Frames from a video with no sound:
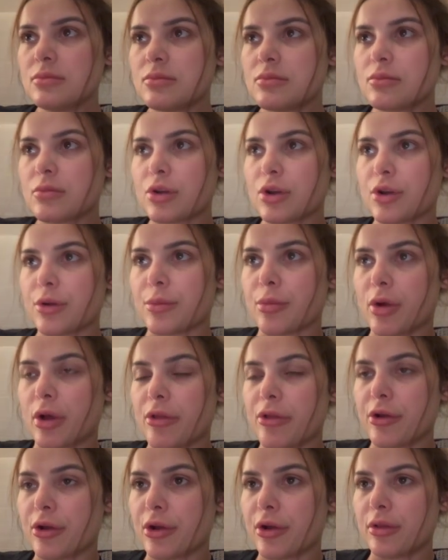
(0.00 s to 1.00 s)
her
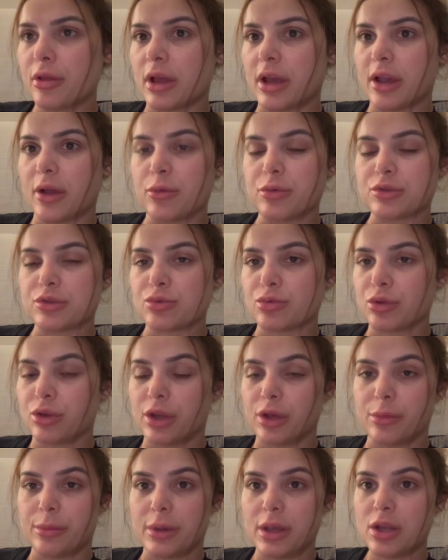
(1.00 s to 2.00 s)
brother like was
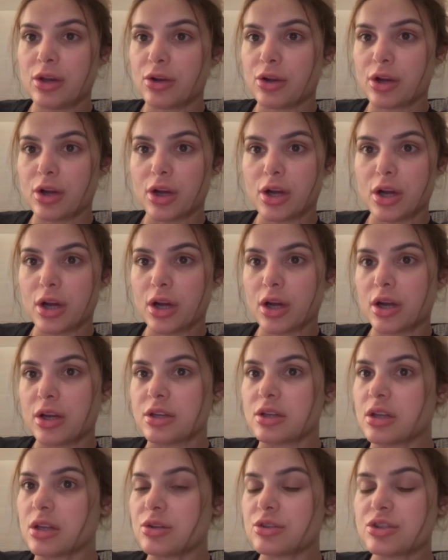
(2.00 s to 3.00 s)
really mean to her,
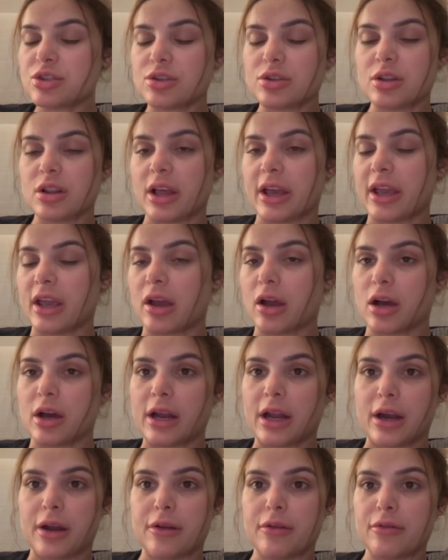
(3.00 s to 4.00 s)
and she like got
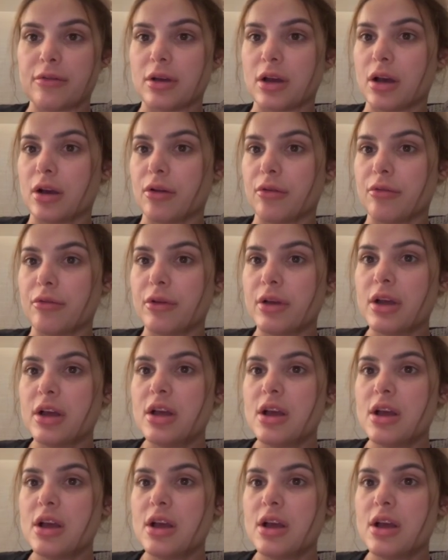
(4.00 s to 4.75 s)
out of,